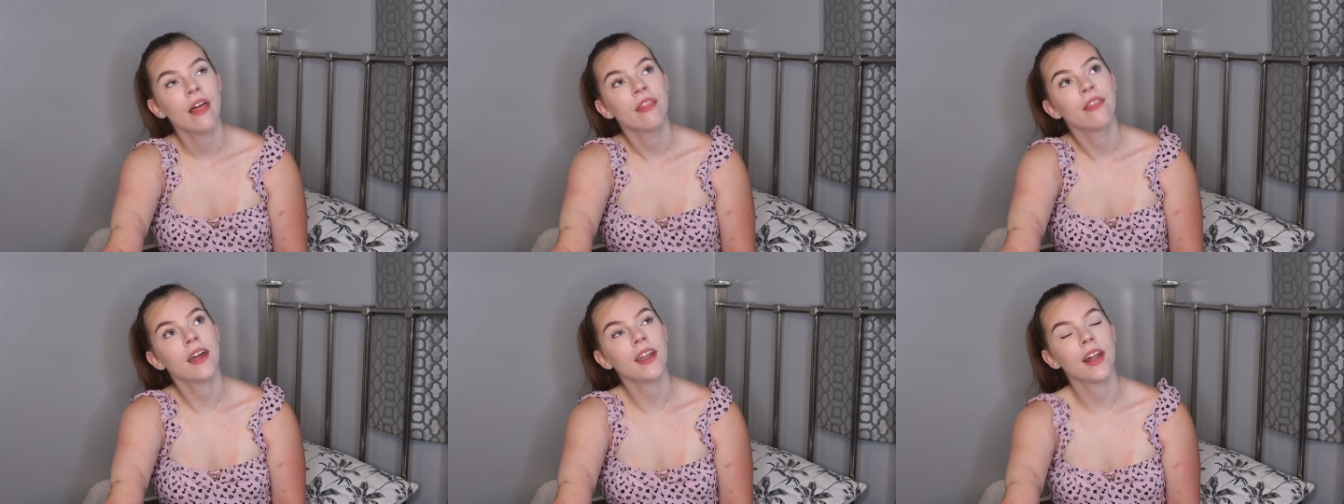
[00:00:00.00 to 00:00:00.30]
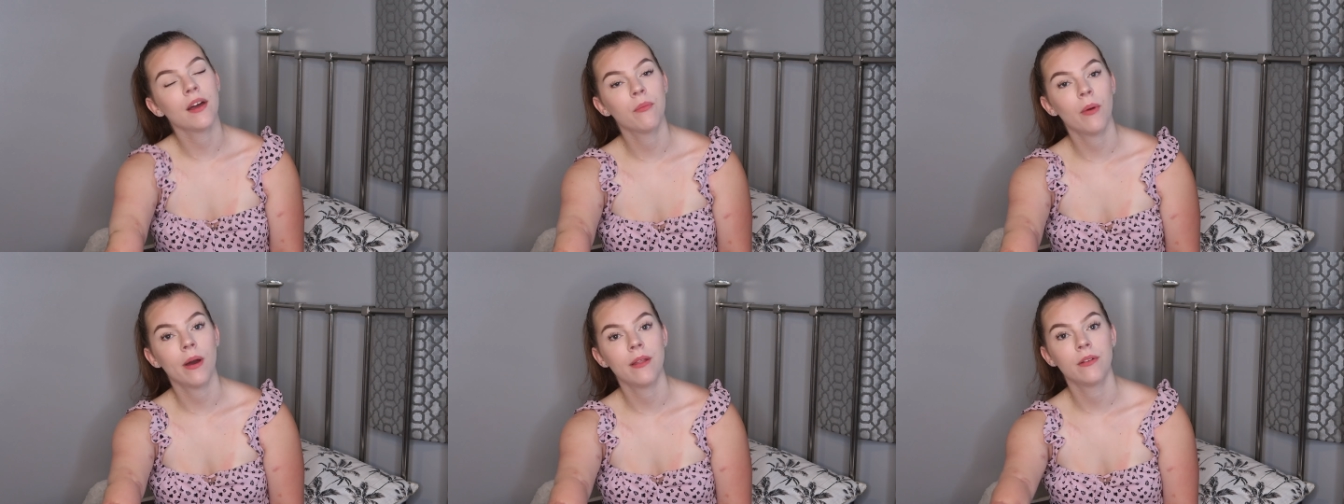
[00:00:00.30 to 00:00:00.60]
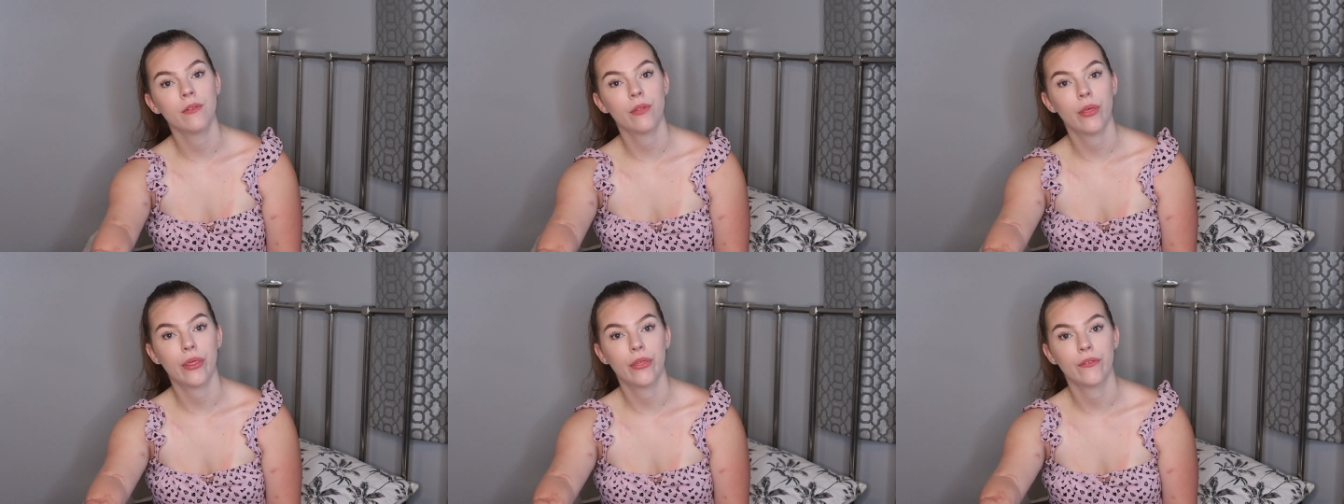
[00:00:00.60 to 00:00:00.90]
Then I
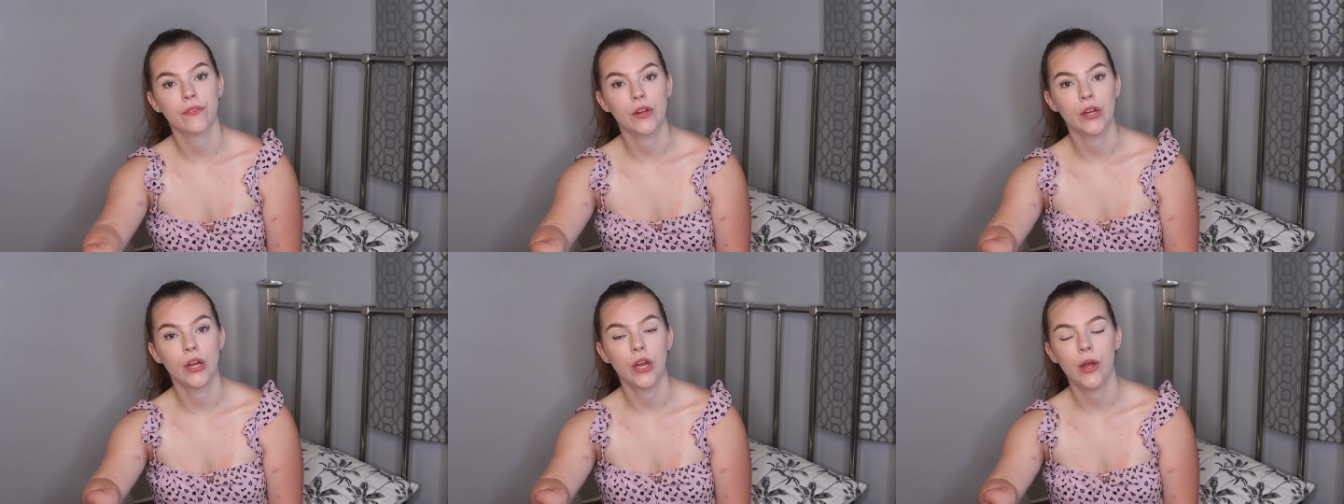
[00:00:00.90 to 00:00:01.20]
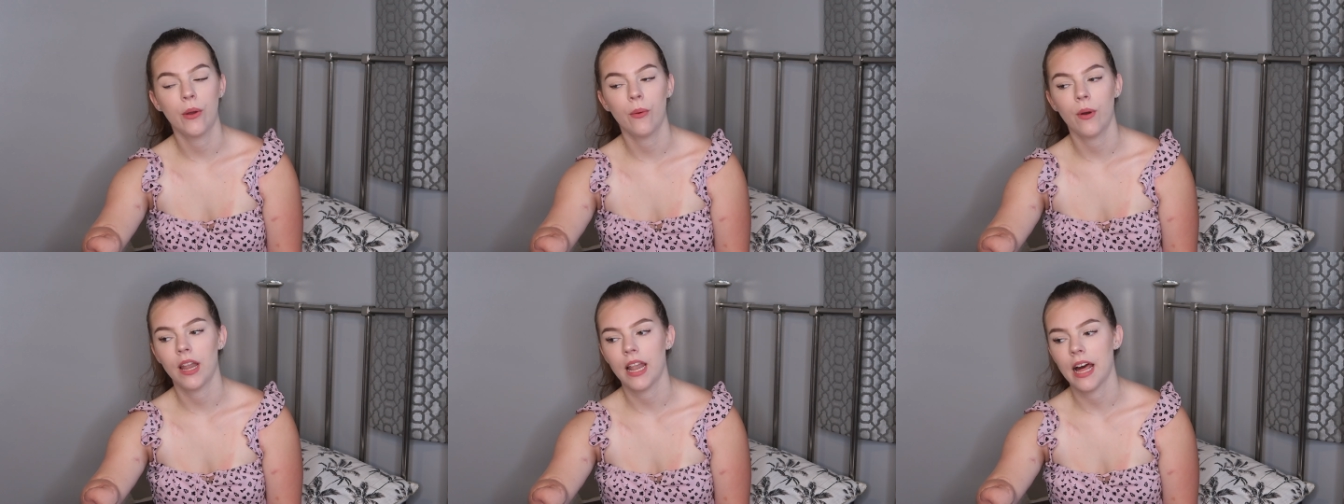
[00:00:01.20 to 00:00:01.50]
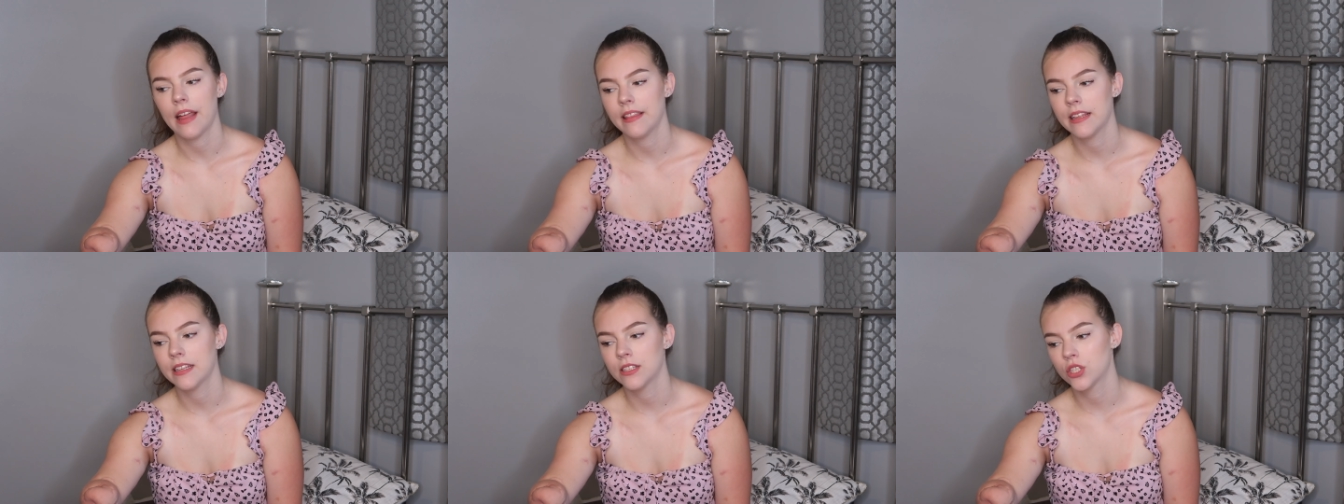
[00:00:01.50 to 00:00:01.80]
went through
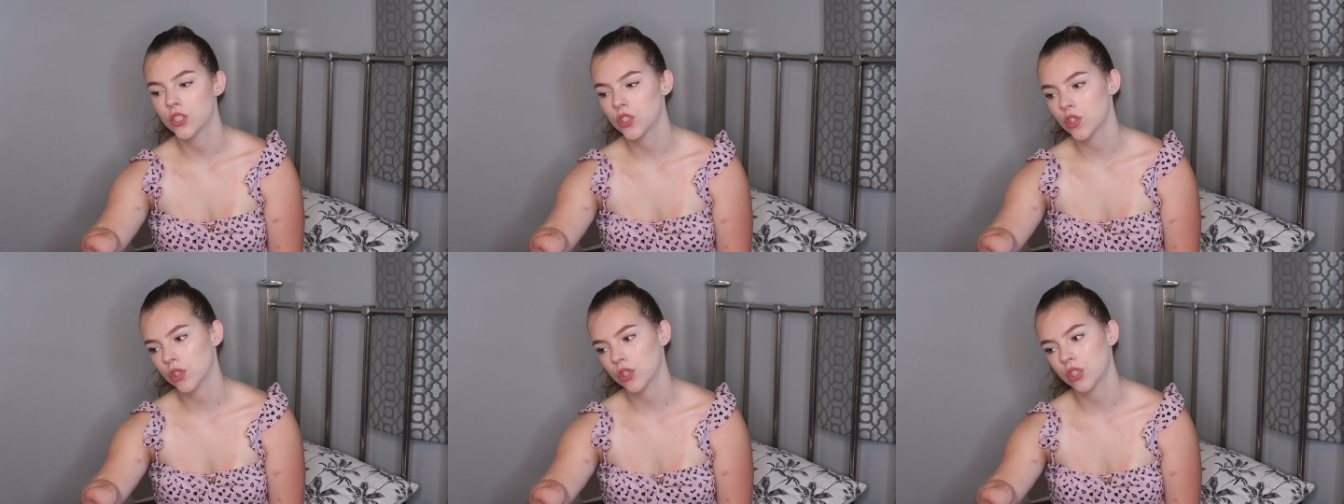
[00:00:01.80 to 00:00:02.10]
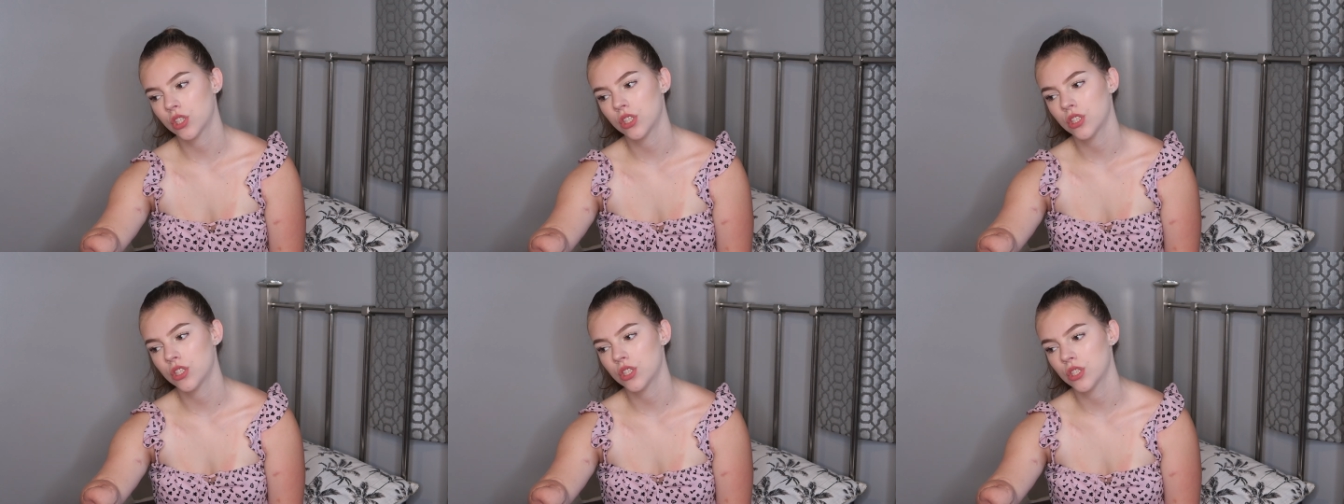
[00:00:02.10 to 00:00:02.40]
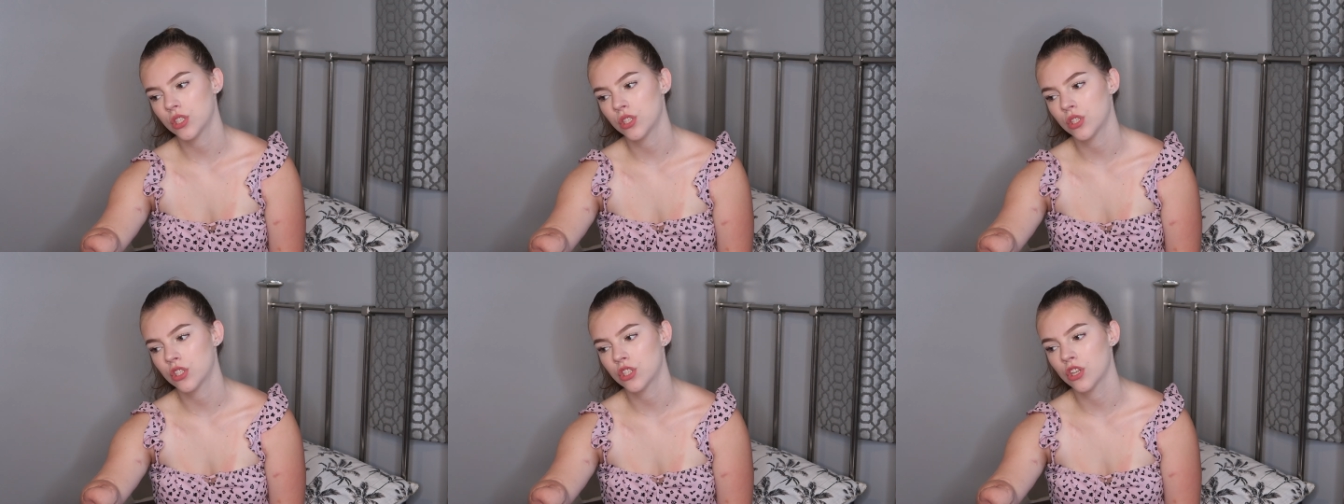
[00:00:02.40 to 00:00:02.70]
like the
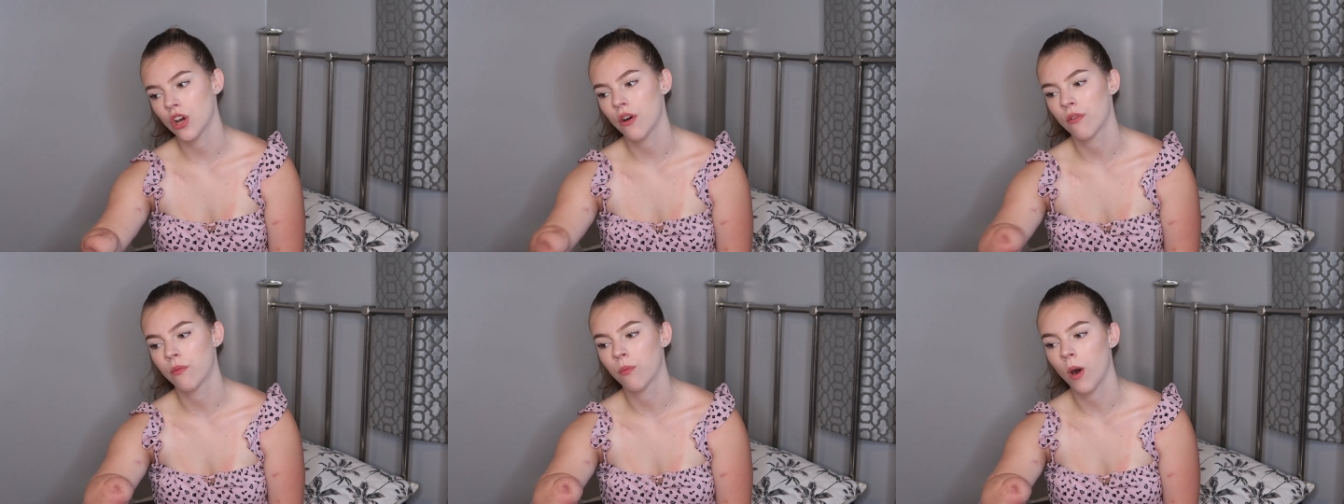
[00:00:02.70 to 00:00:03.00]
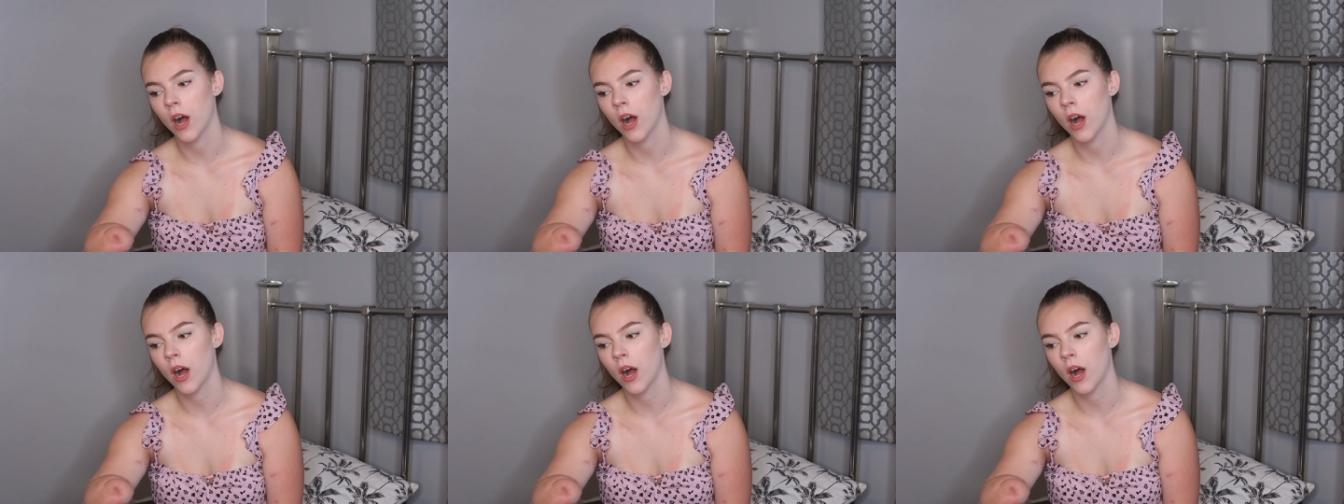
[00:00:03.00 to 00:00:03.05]
instructions and stuff,